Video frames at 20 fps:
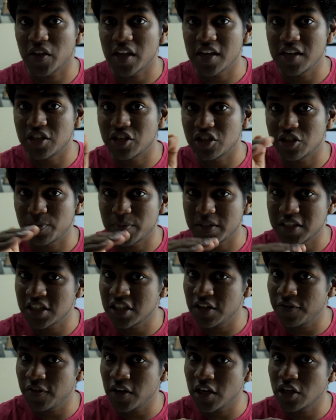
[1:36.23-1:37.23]
into
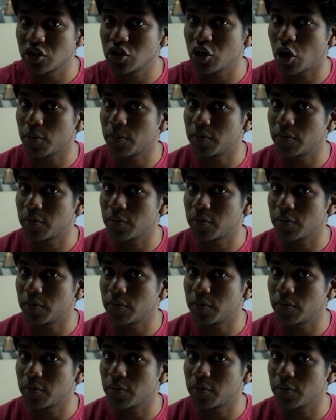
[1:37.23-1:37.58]
specific